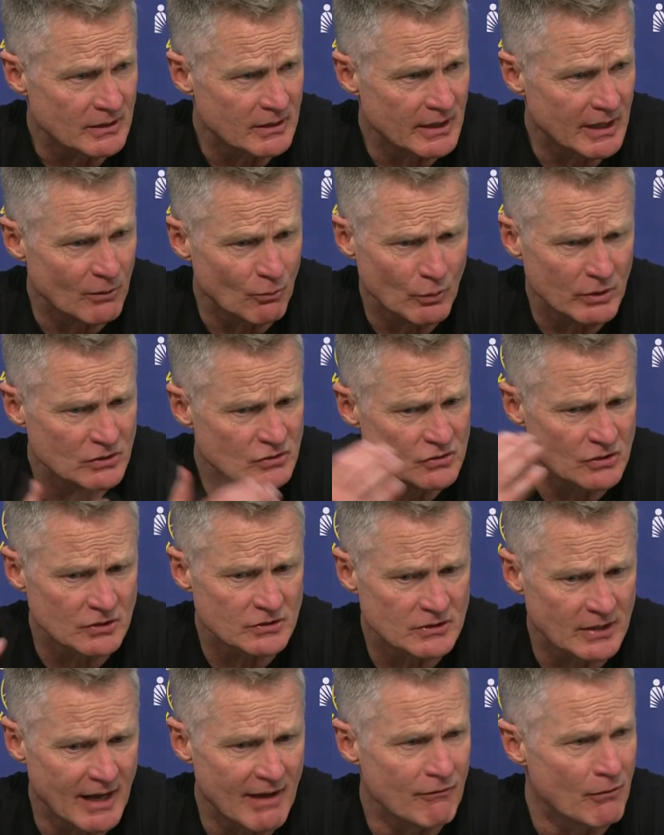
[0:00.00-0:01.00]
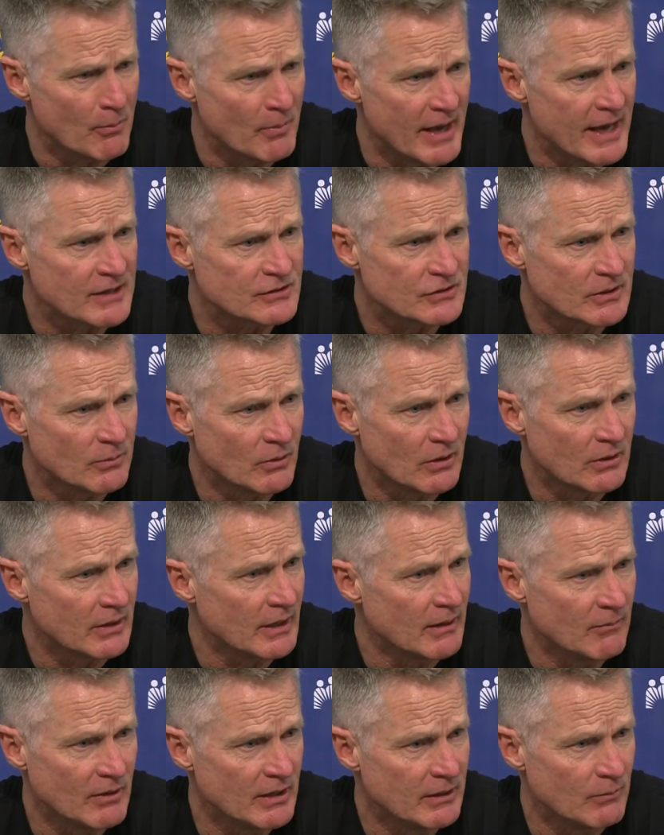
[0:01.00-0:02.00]
Can we just have a basketball
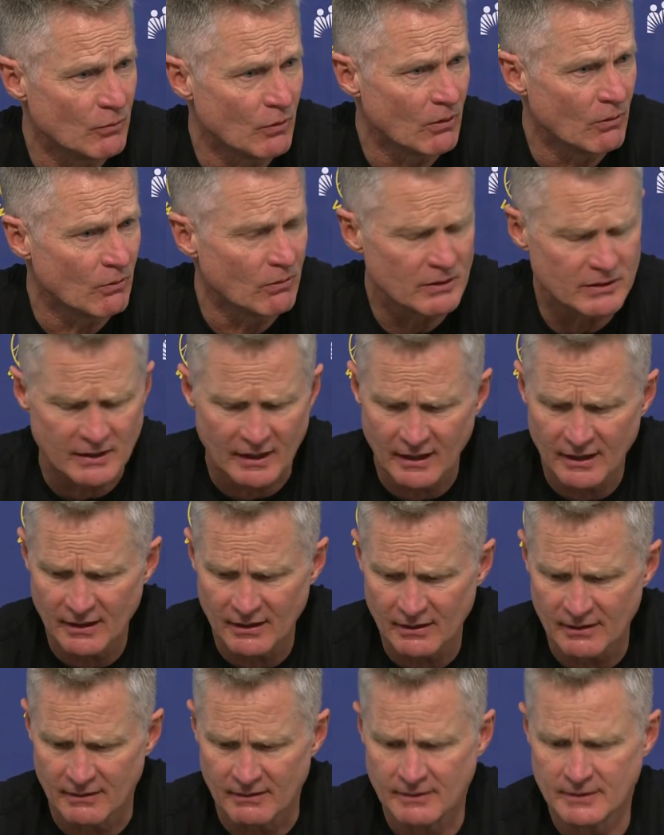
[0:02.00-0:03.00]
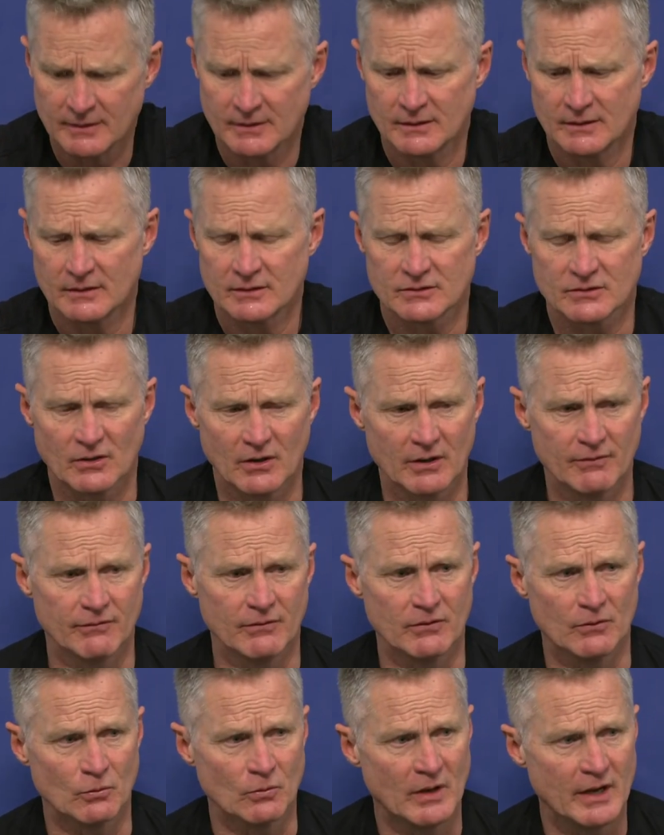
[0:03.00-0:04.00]
game anymore? What the hell? Sorry
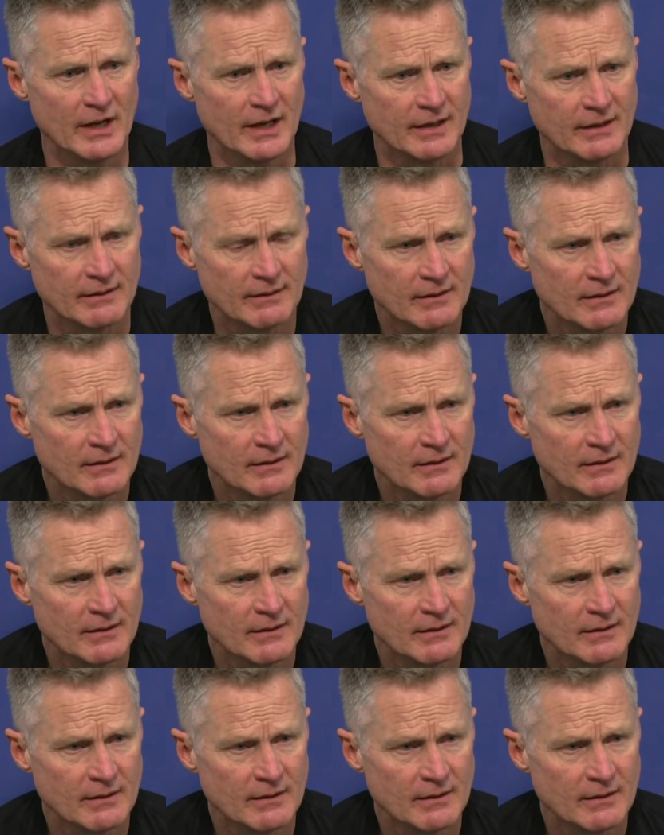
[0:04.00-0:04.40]
for the rant.